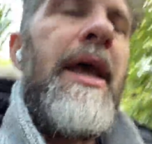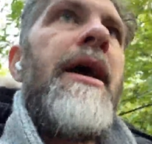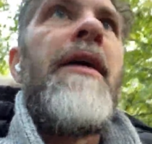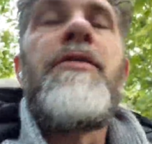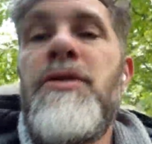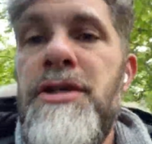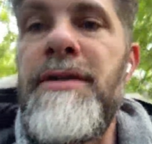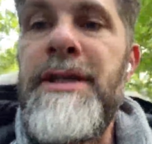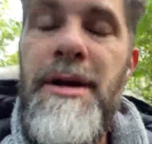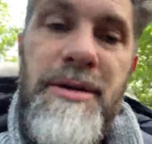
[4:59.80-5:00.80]
Of course, there are
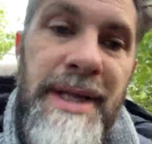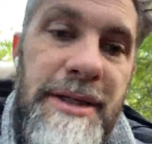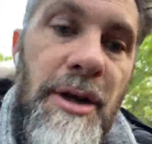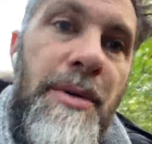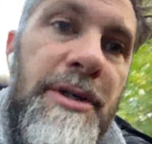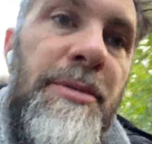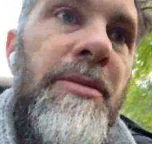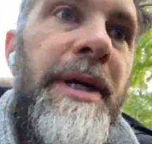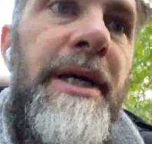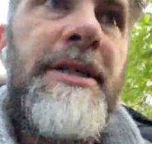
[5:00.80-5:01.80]
times when that's not possible
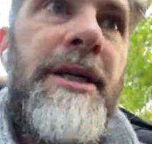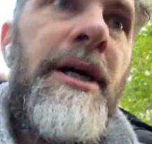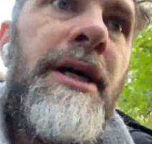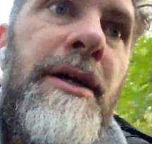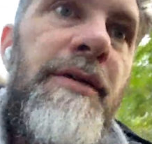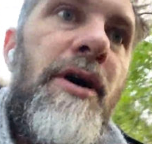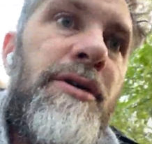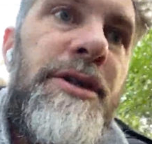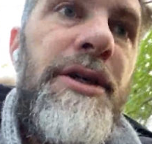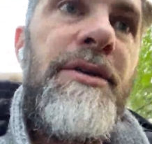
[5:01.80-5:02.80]
because you've got
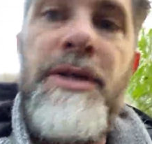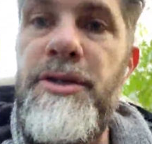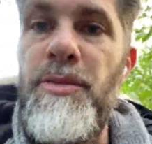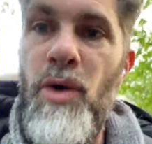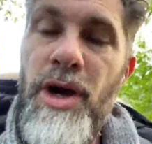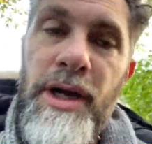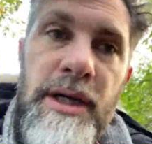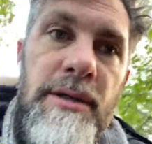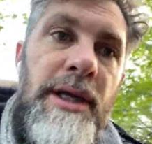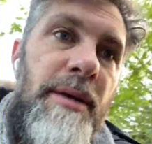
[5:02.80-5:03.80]
to do some work. You know,